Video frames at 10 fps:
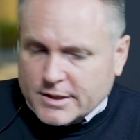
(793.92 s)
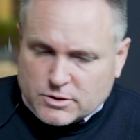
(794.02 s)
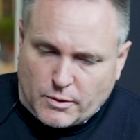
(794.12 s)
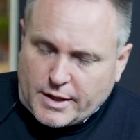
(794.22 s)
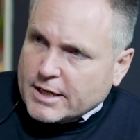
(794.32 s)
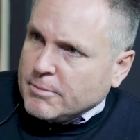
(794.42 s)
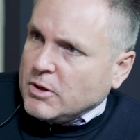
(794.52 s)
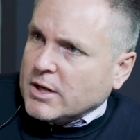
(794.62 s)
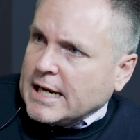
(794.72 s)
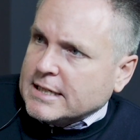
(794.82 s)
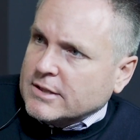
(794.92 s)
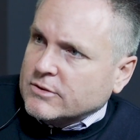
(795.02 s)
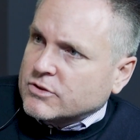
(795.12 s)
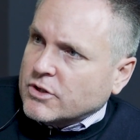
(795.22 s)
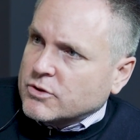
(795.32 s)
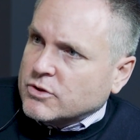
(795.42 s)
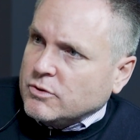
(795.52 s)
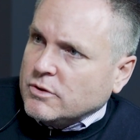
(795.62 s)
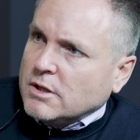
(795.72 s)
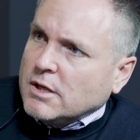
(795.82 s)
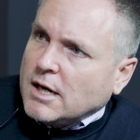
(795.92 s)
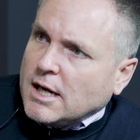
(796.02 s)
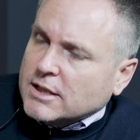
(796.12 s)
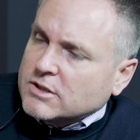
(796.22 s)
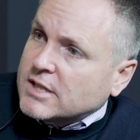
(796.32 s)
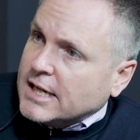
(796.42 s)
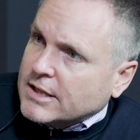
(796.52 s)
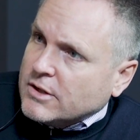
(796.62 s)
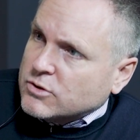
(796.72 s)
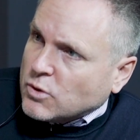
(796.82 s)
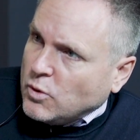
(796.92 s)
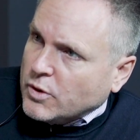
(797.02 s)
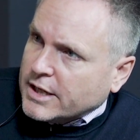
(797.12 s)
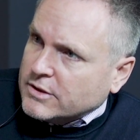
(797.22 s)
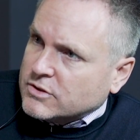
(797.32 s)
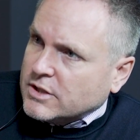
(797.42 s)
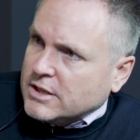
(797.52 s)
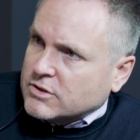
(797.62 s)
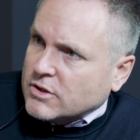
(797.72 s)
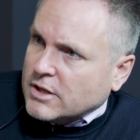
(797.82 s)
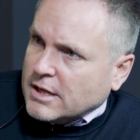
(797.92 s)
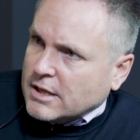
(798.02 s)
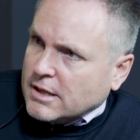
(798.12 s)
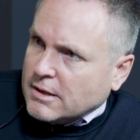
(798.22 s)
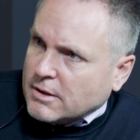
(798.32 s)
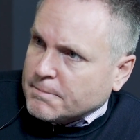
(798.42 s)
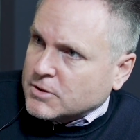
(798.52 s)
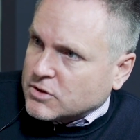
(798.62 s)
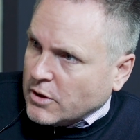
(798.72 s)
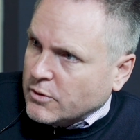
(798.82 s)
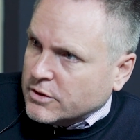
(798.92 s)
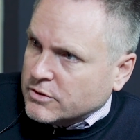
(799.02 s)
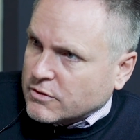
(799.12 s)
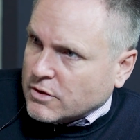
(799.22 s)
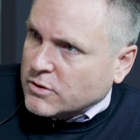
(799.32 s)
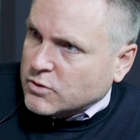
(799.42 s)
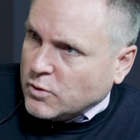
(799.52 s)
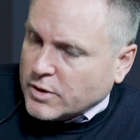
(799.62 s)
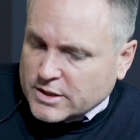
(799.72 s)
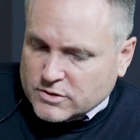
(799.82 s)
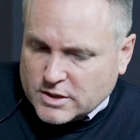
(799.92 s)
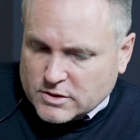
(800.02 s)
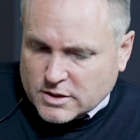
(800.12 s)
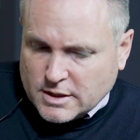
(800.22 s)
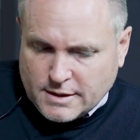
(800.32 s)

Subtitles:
So what they're communicating on social, understanding those audiences and the personas of those audiences,